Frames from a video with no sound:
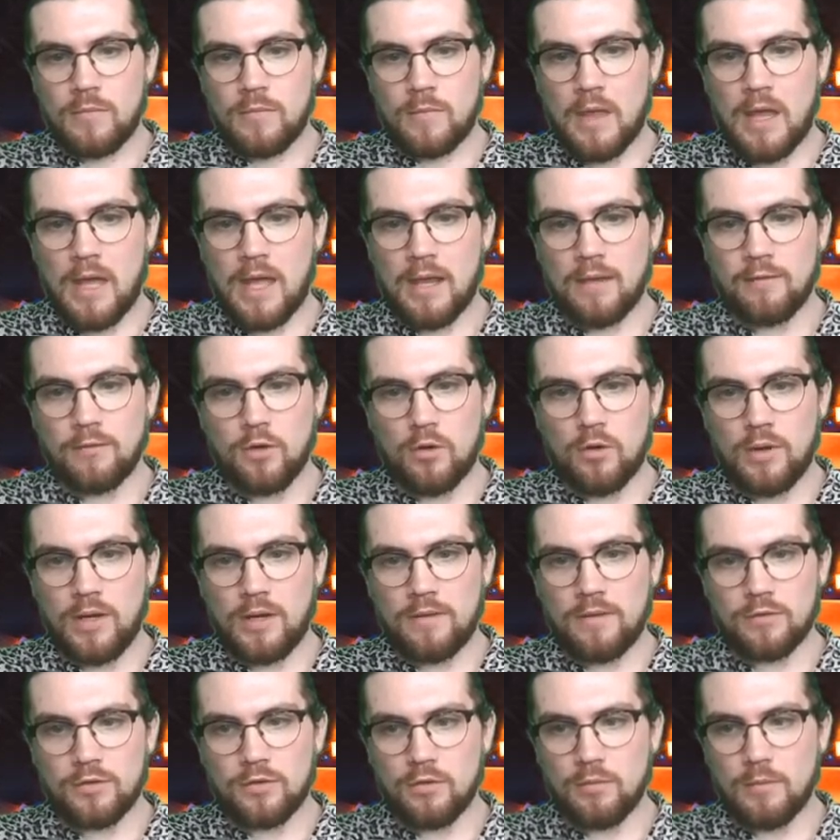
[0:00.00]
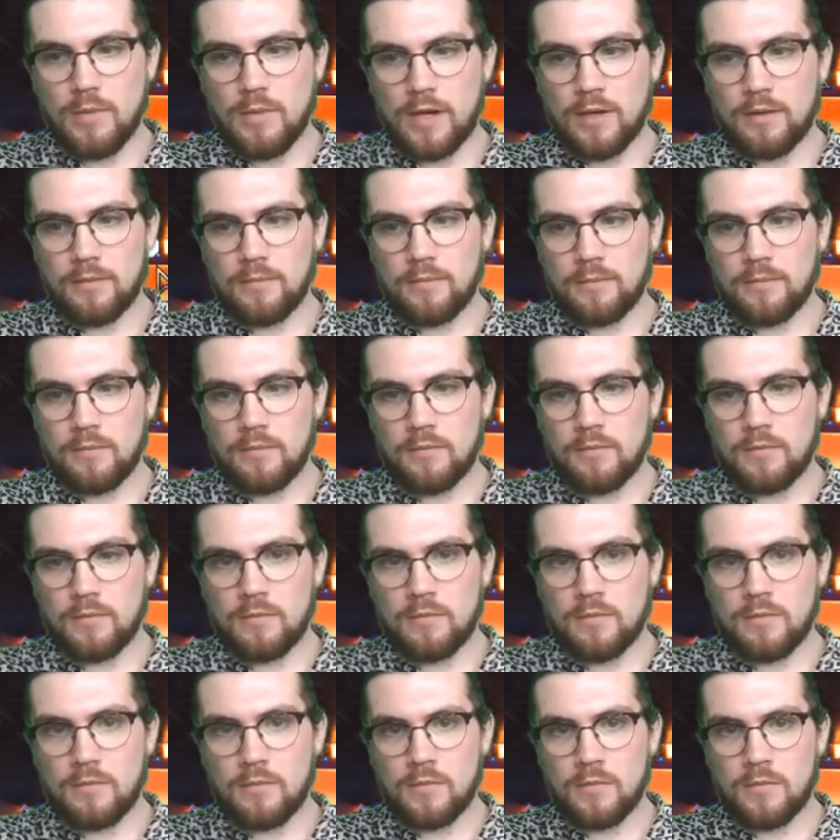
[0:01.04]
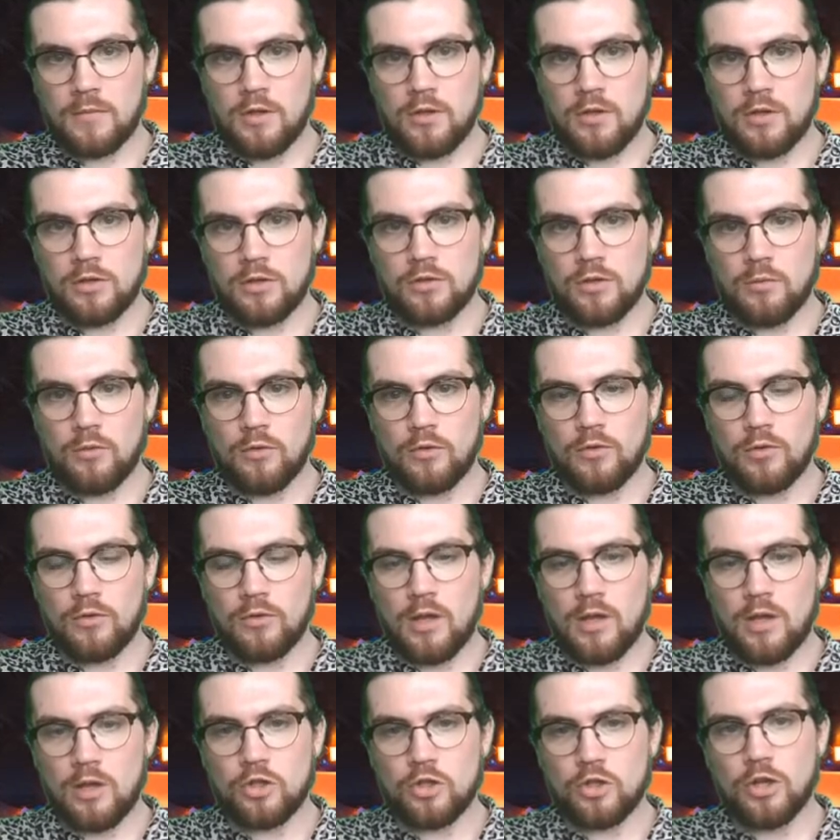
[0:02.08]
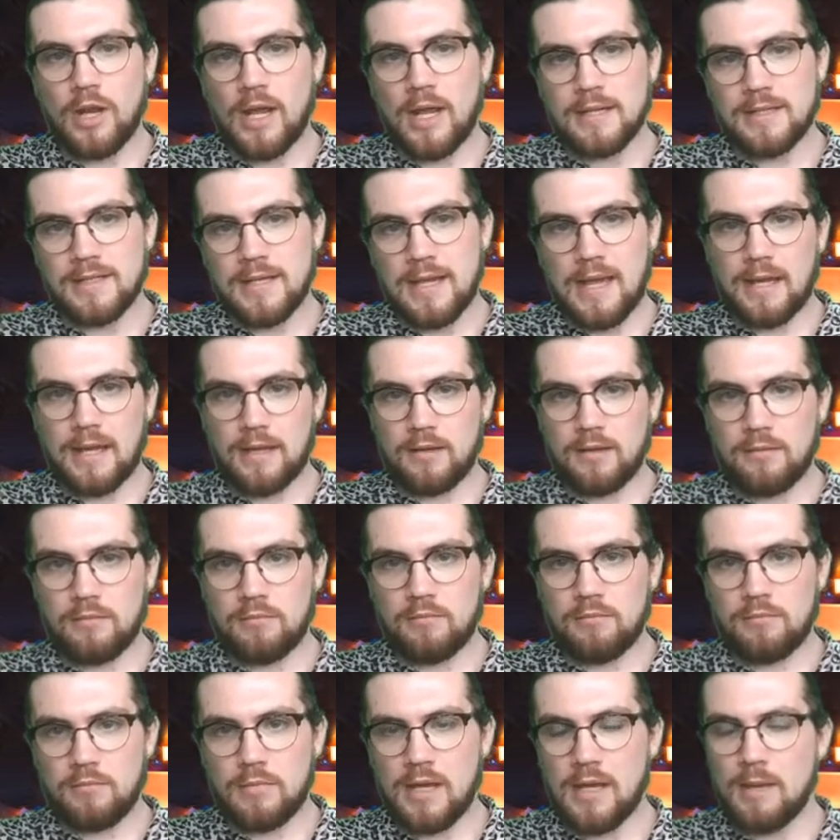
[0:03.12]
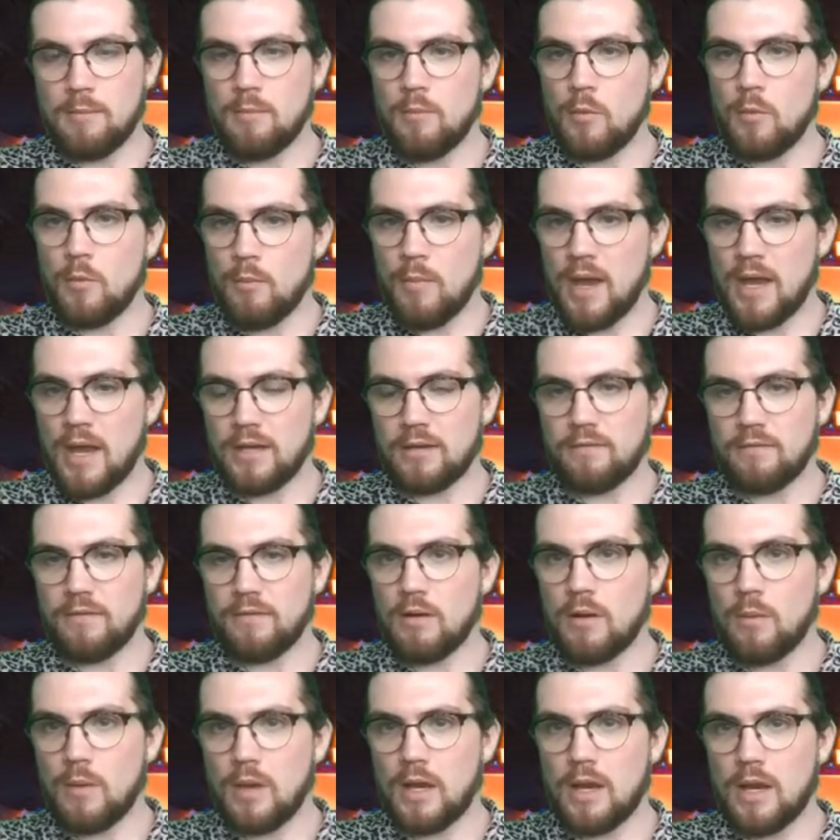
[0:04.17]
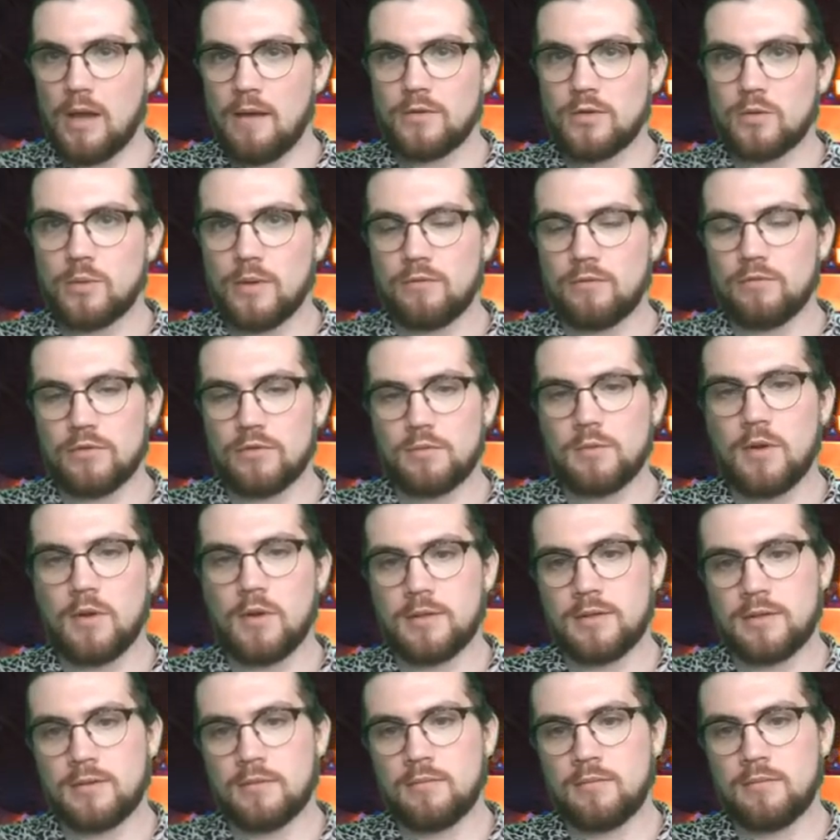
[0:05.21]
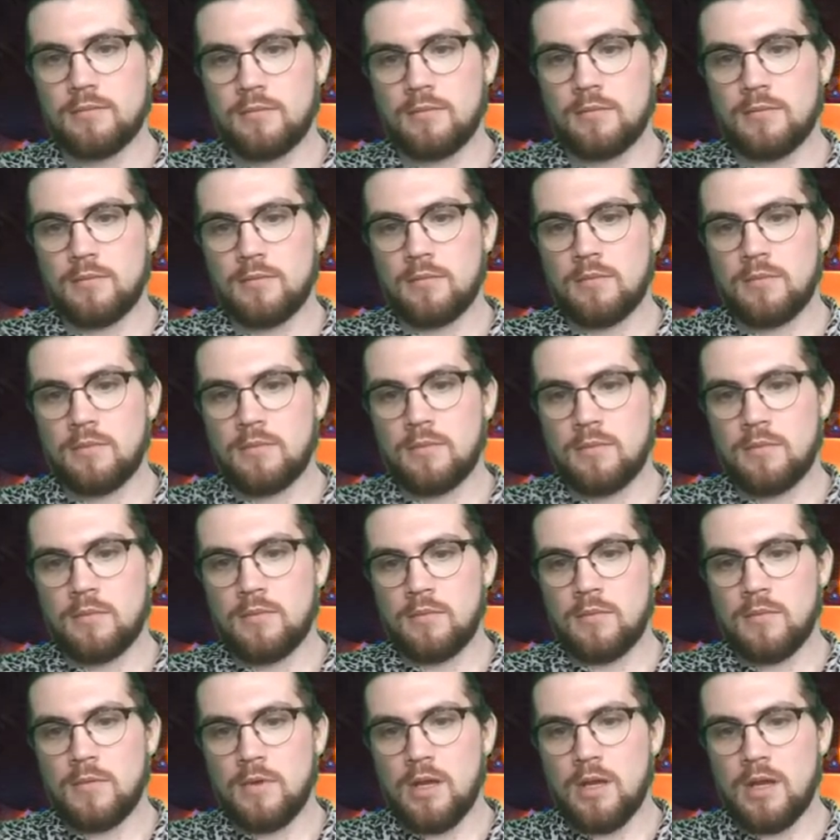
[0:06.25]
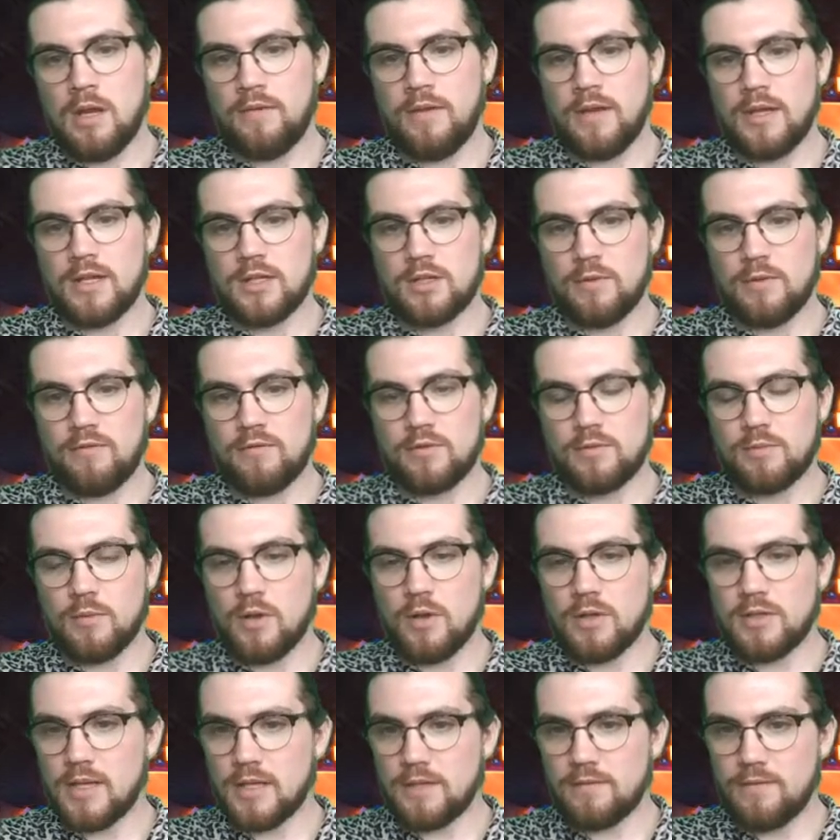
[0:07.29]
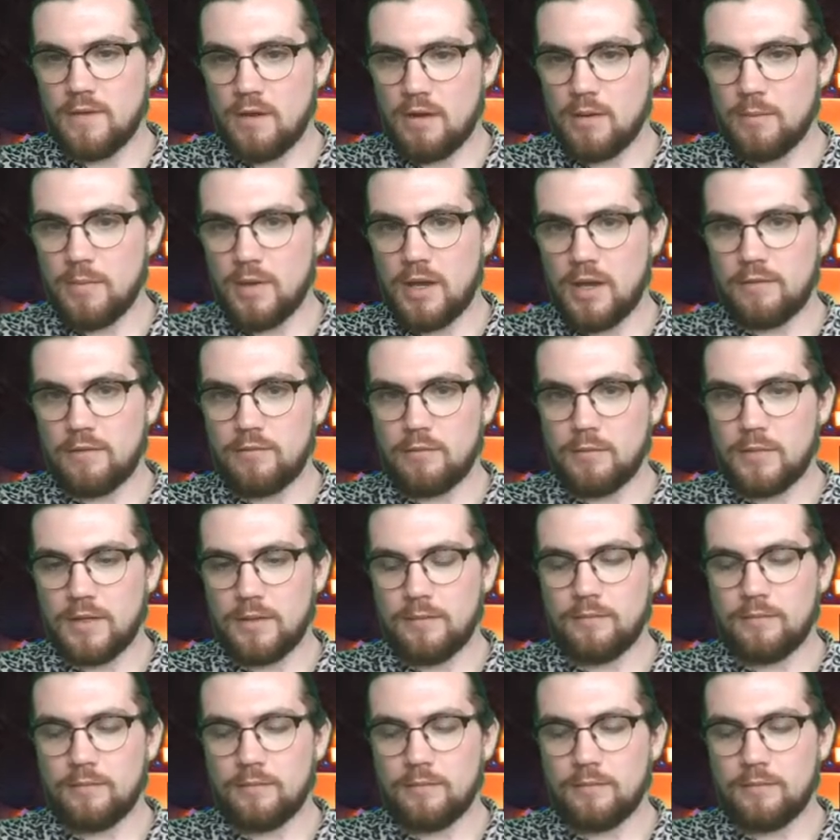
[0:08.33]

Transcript: I have no need for 2 mana. So I'm going, should I attack? He might very well have Swift Response. If he has swift response, that's very bad for me.